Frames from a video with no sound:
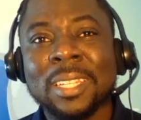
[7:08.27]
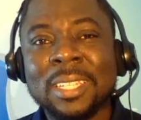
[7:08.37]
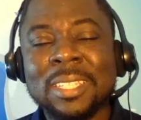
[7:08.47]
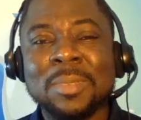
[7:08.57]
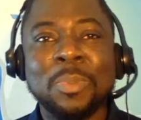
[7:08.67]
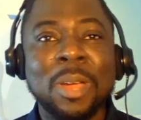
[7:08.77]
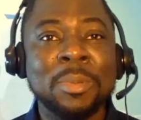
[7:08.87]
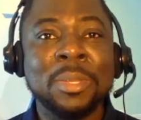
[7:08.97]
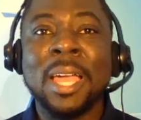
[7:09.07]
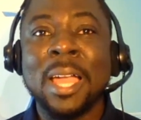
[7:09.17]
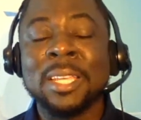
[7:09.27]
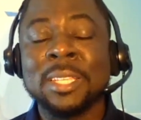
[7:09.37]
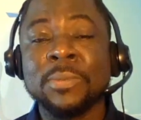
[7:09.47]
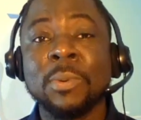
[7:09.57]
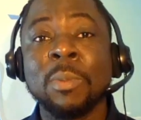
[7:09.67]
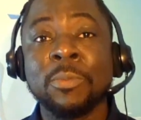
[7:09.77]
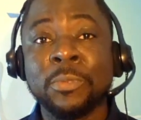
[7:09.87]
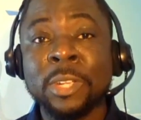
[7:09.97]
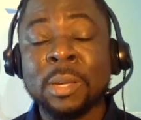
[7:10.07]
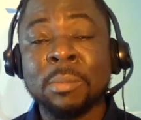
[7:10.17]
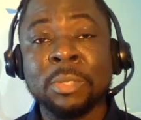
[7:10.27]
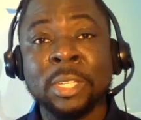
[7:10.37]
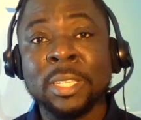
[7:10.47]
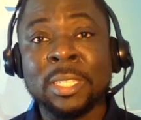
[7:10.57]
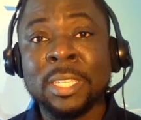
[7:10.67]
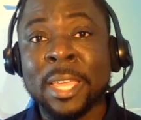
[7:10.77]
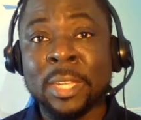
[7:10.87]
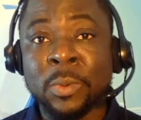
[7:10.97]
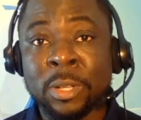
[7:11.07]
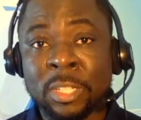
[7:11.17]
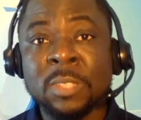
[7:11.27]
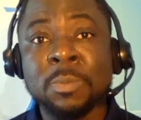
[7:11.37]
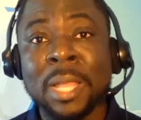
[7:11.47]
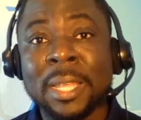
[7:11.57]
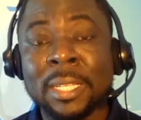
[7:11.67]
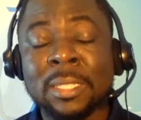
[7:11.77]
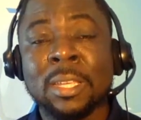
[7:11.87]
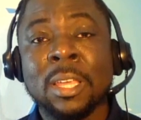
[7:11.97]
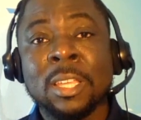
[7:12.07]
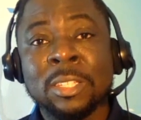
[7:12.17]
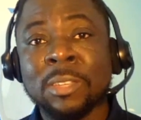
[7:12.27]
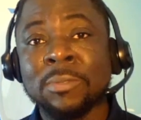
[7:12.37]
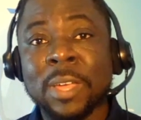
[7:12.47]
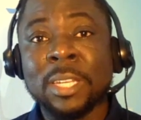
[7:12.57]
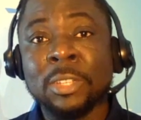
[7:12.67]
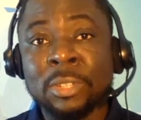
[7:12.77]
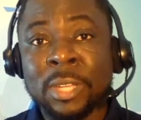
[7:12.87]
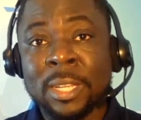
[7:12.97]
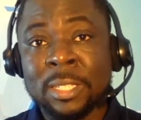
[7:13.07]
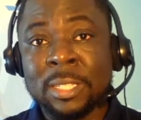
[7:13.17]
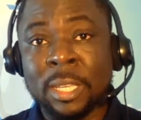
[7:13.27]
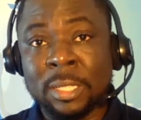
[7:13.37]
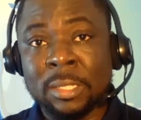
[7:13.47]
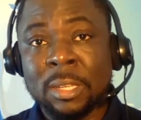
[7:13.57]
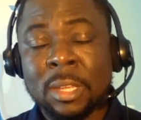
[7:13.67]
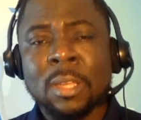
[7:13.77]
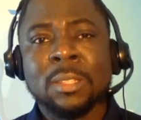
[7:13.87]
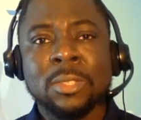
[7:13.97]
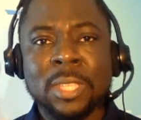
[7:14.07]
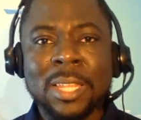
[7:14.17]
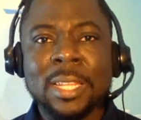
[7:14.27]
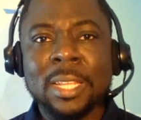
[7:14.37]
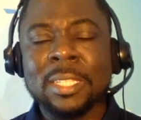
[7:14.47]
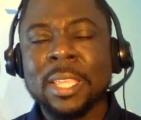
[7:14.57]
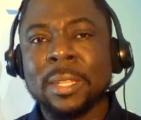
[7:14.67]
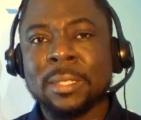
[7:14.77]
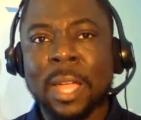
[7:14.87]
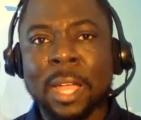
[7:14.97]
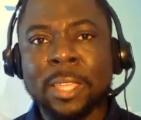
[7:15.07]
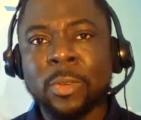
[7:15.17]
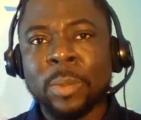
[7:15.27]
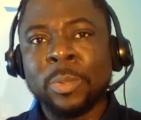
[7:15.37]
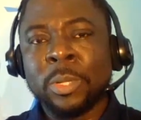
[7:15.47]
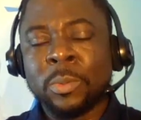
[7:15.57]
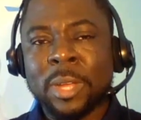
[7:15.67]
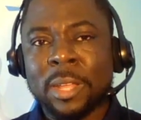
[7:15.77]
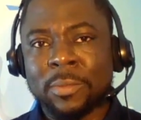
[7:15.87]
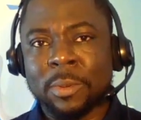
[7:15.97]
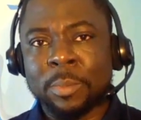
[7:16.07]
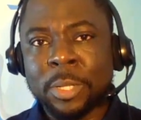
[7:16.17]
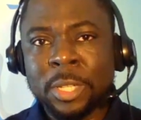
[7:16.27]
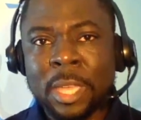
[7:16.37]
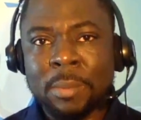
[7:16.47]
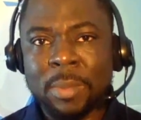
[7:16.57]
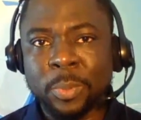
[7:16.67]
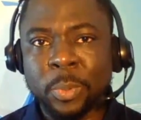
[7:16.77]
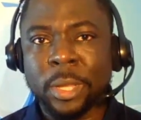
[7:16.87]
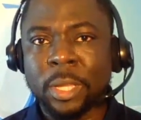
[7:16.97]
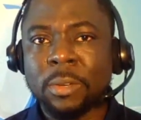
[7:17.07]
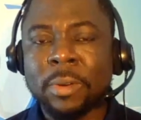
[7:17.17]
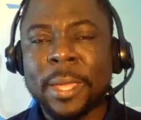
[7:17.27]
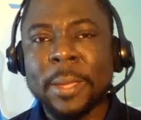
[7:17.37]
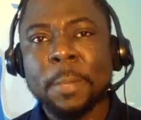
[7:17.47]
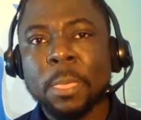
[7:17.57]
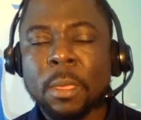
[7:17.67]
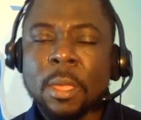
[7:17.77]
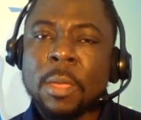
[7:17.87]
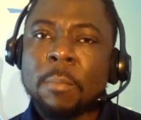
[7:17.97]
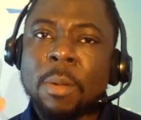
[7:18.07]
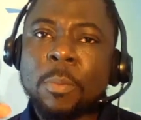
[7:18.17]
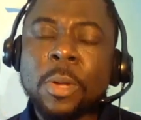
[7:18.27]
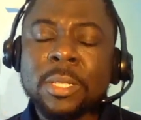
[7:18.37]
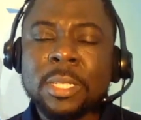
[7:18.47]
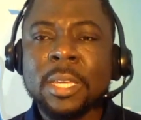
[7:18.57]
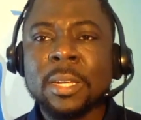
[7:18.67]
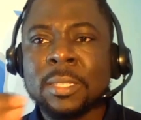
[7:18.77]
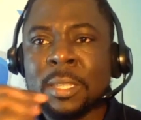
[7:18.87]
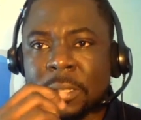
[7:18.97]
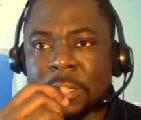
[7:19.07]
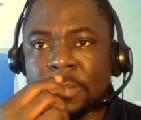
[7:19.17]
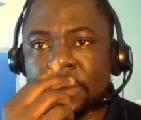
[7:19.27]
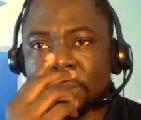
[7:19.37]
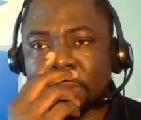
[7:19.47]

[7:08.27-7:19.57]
At least, probably the highest form of freedom you can see anywhere on this planet, you can find the United States. To a certain extent, arguably, whatever, but you get my point, right? My point here is this